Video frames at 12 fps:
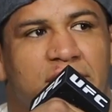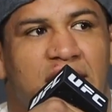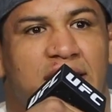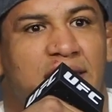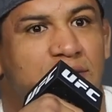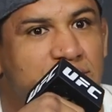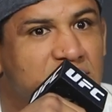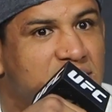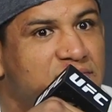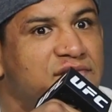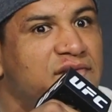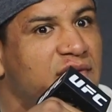And Leon
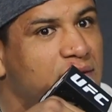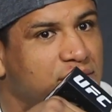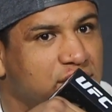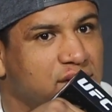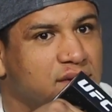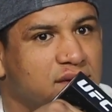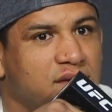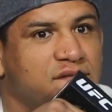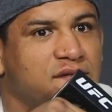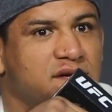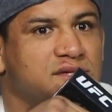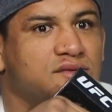did very good in the
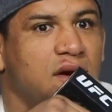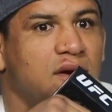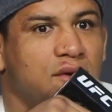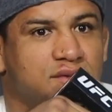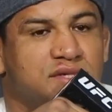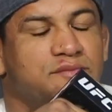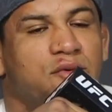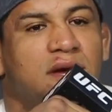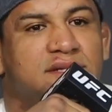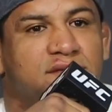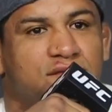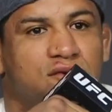first round. I was
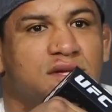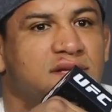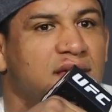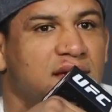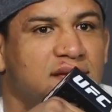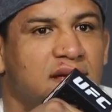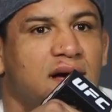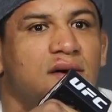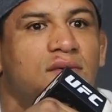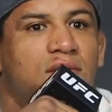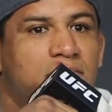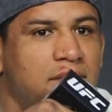impressive with the
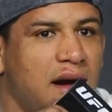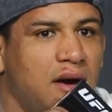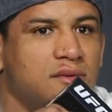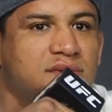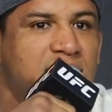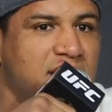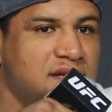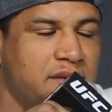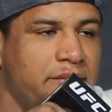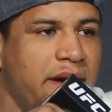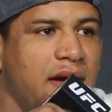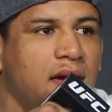takedown, mount, taking
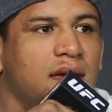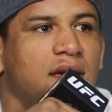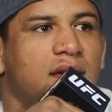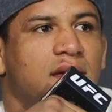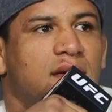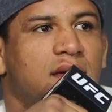the back.